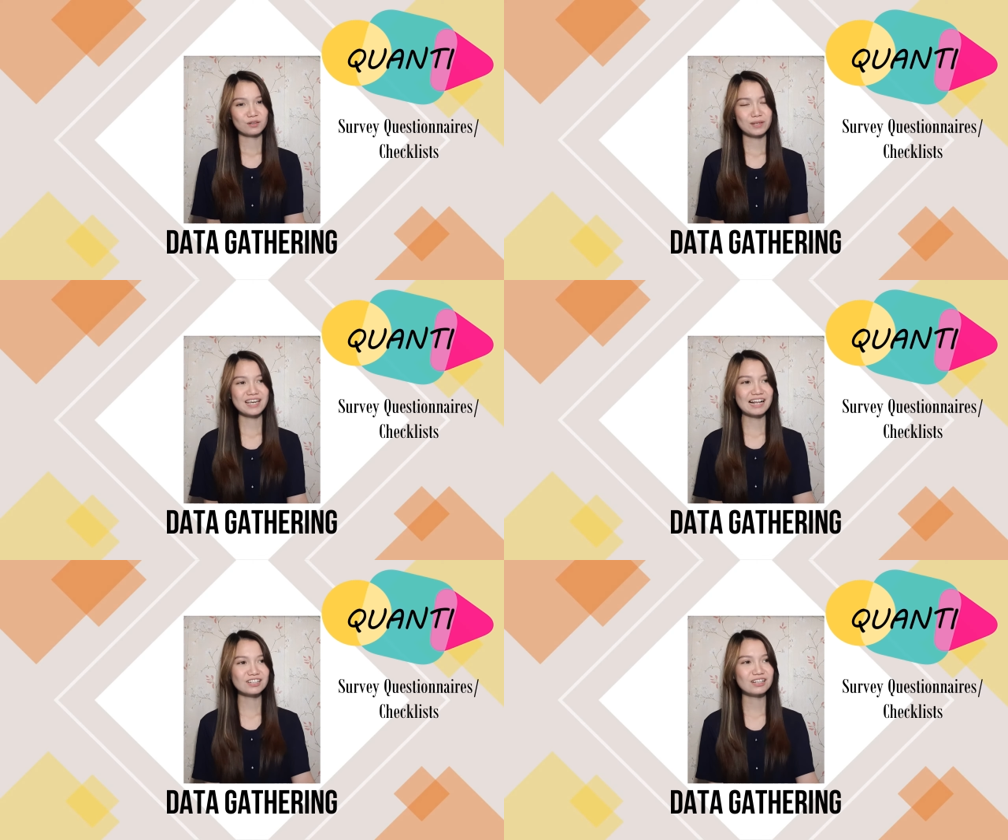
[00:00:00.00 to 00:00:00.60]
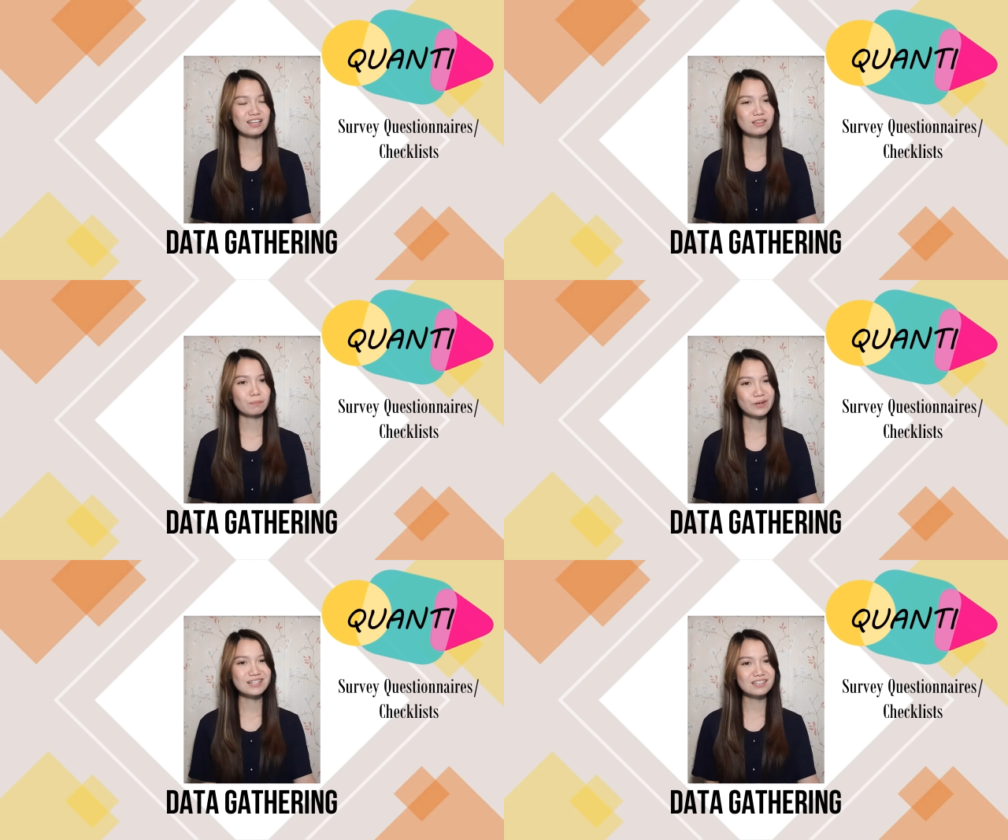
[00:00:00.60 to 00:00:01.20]
We calculate the
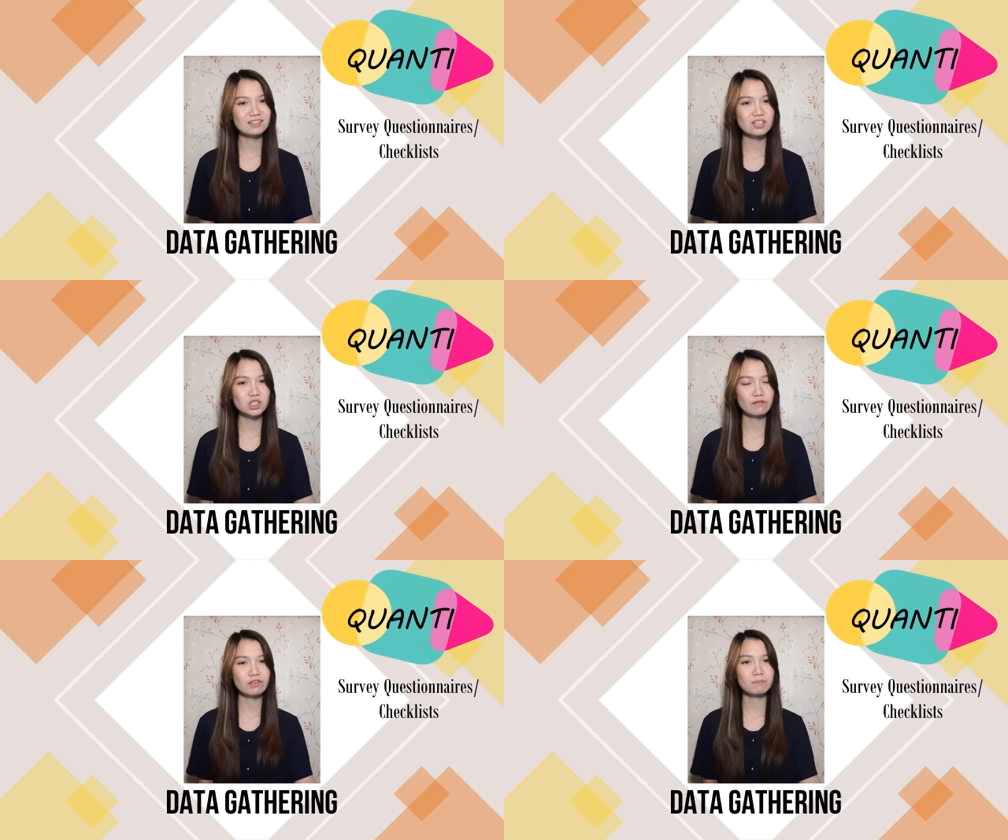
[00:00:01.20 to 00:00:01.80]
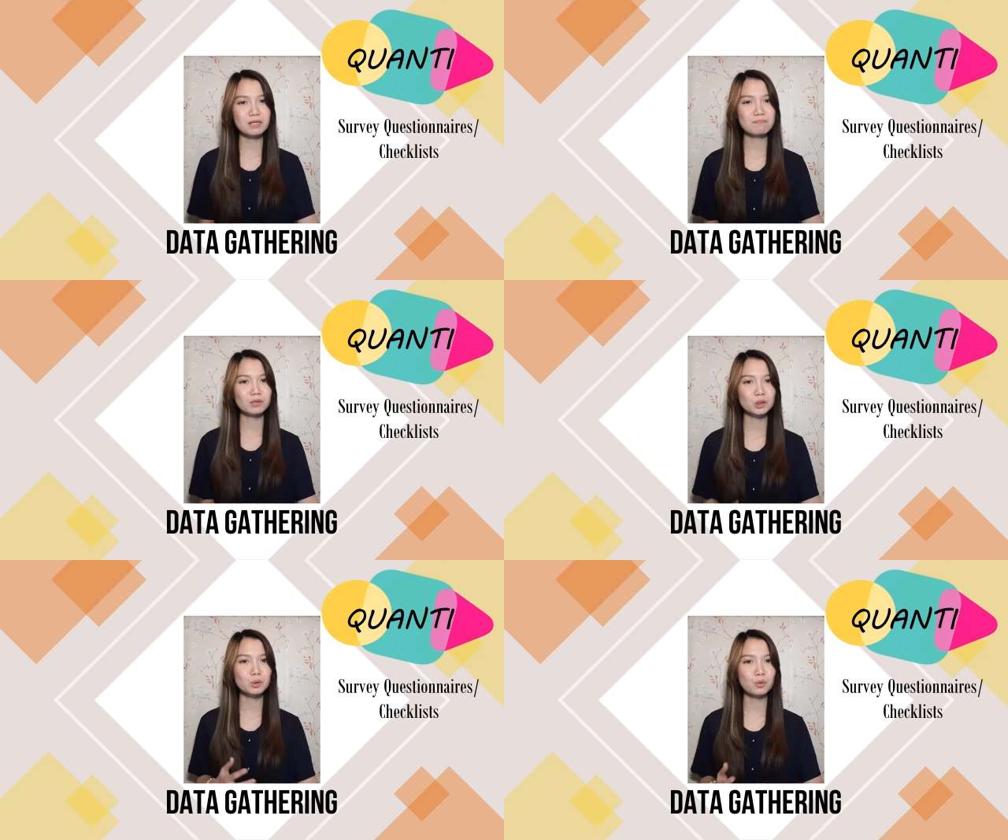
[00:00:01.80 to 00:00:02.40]
percentage of the
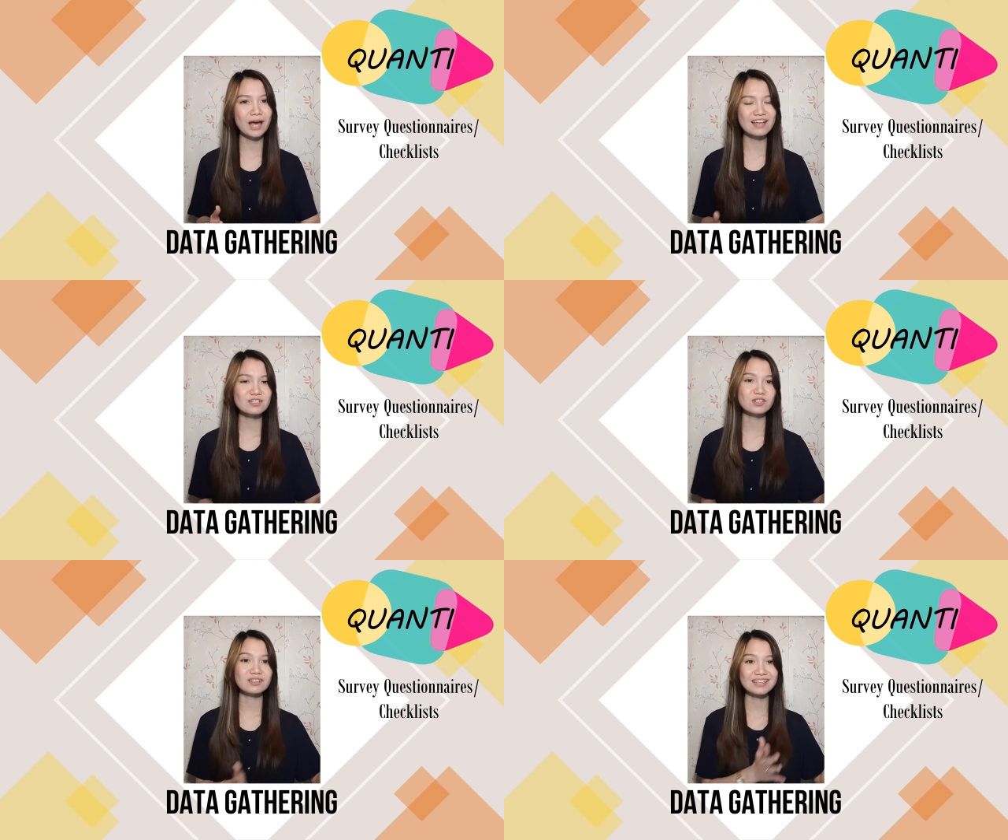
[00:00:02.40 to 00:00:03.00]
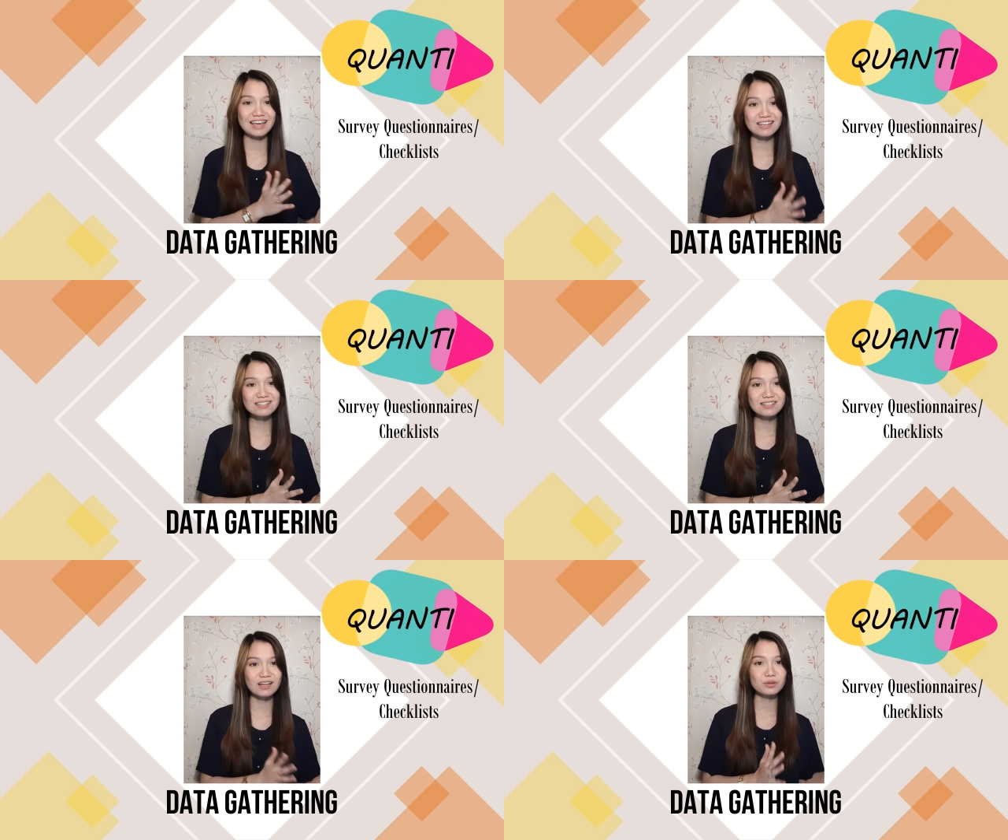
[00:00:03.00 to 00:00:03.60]
people who answered
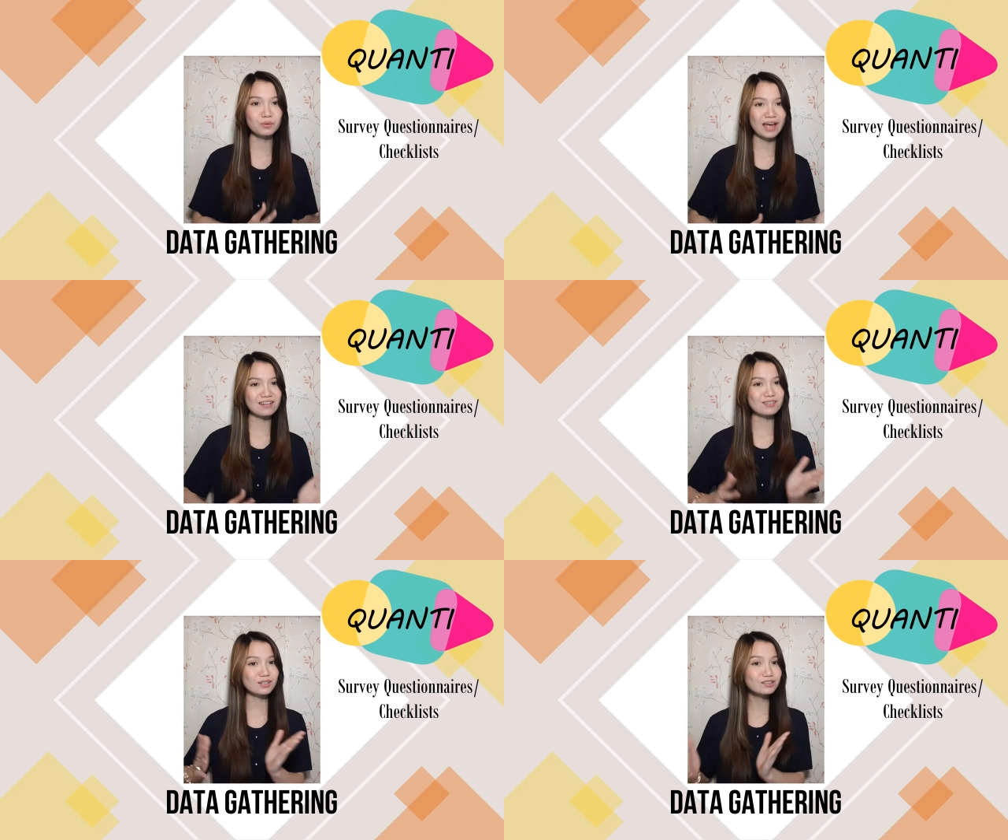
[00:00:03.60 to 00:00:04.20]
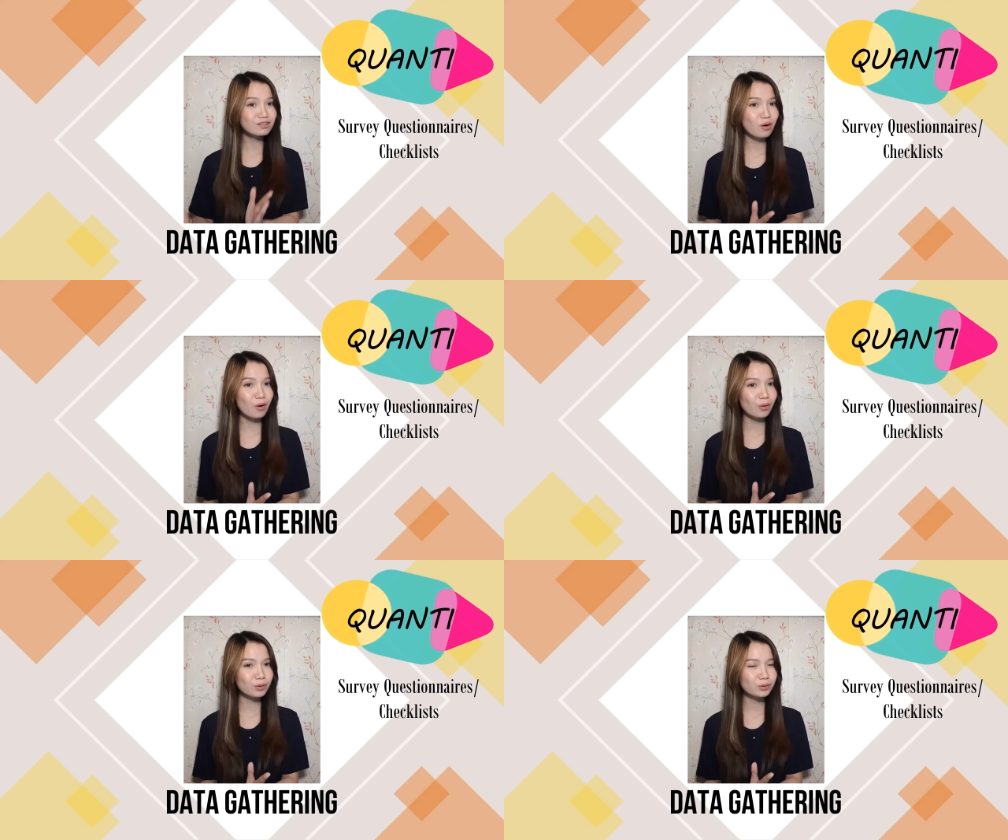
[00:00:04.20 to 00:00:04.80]
yes and who answered
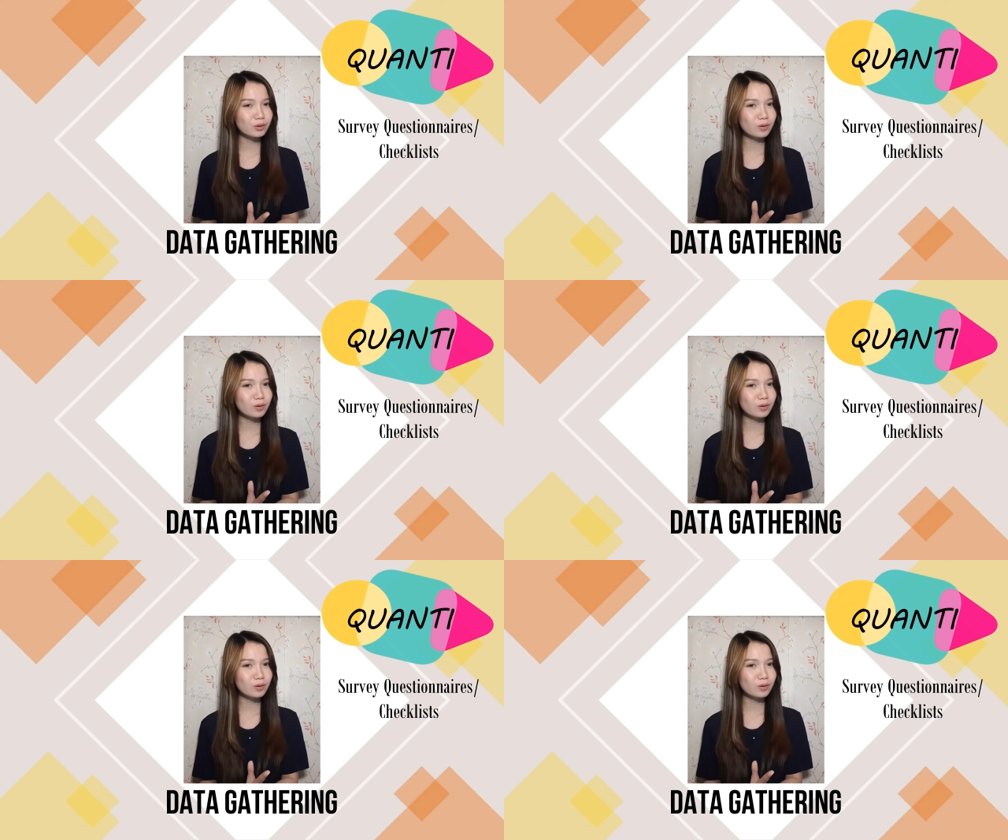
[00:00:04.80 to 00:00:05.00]
no,